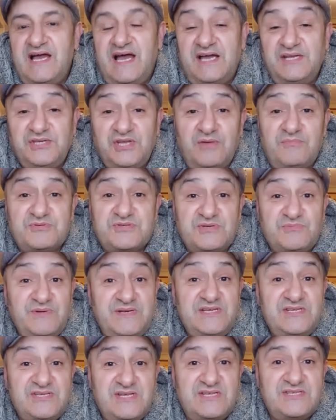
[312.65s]
And Dobson,
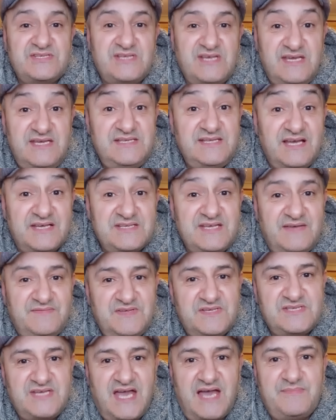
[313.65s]
when he sits there, he does have
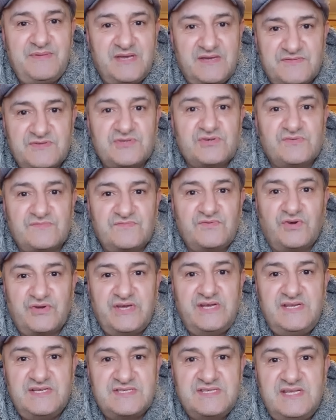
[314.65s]
this habit of sort of
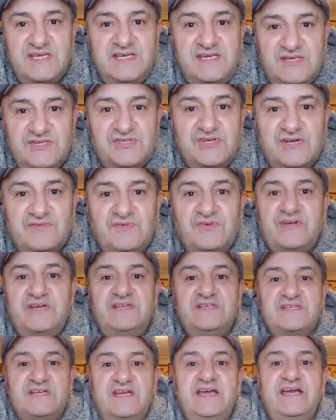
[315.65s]
rocking his knees, you know,
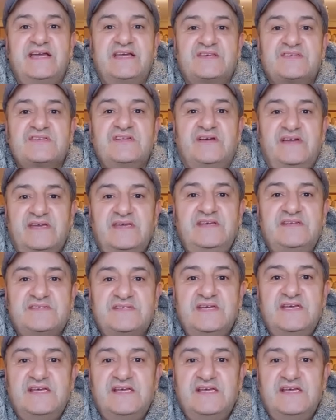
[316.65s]
rocking his legs, like he is